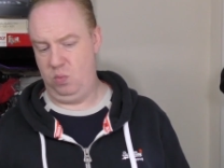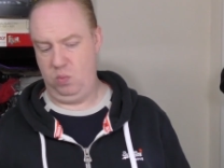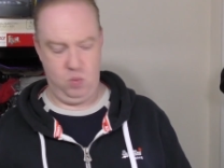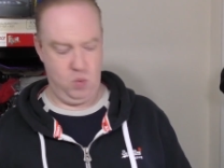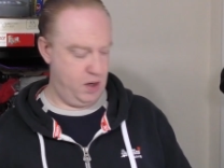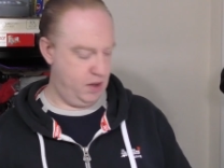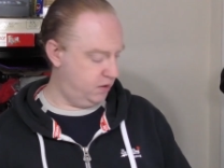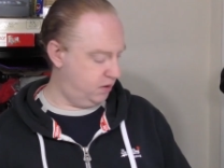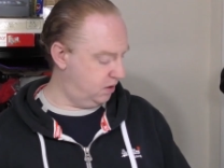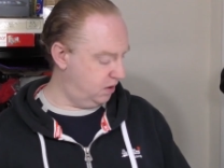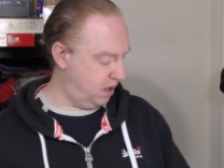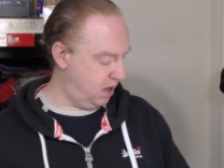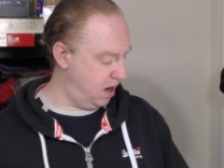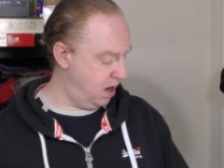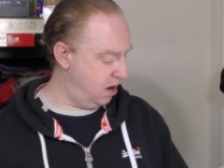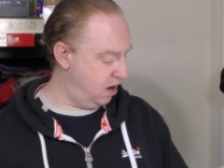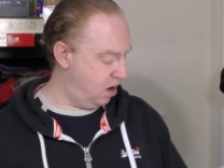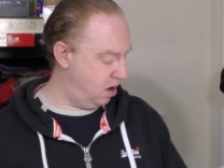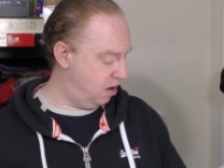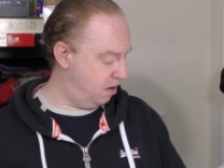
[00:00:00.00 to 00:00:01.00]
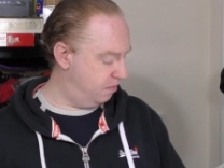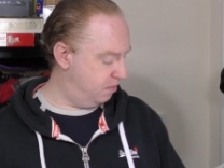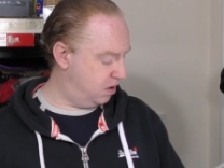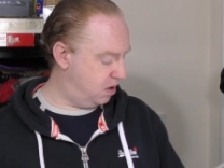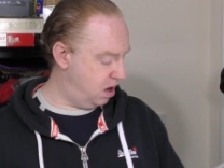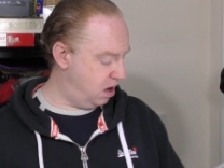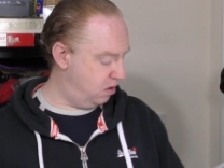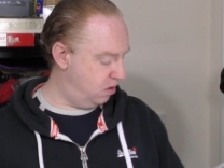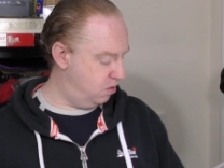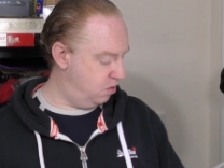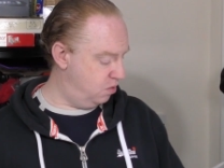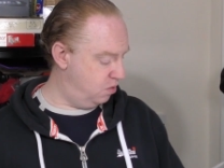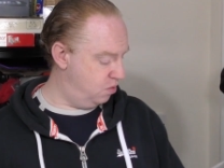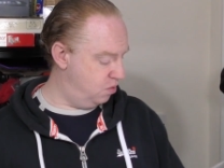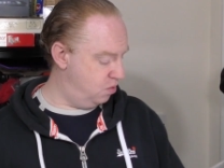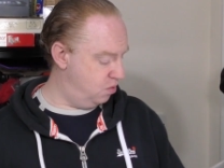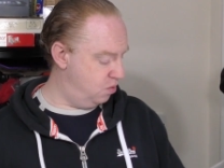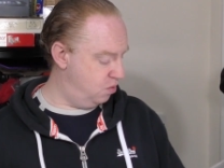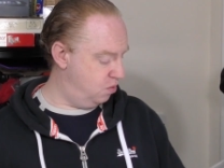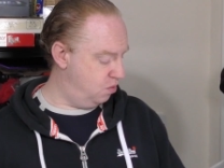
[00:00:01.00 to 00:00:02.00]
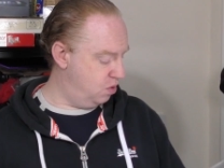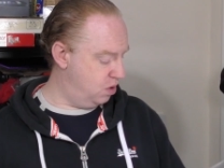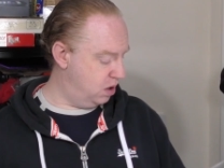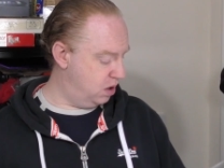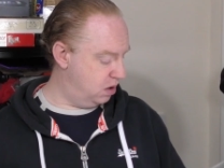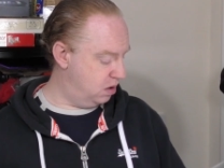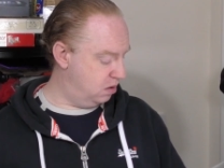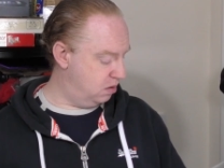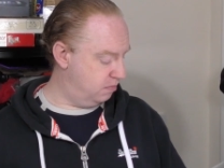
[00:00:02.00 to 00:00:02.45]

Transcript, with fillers: Once again, I'm going to